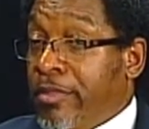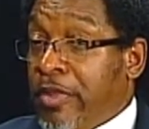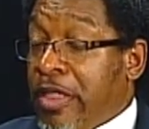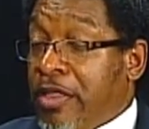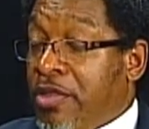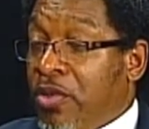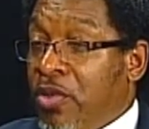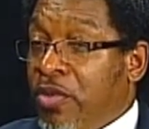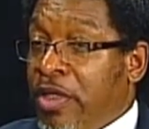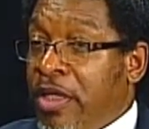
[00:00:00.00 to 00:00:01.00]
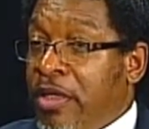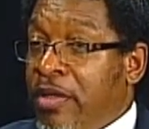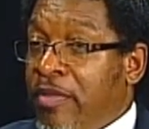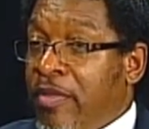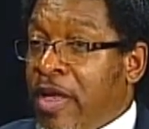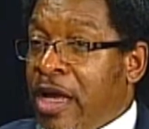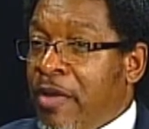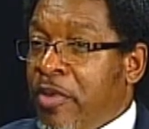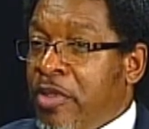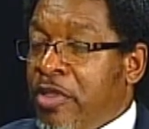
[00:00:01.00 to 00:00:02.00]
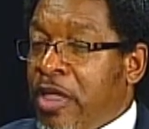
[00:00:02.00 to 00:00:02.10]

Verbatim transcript: that this whole thing happens,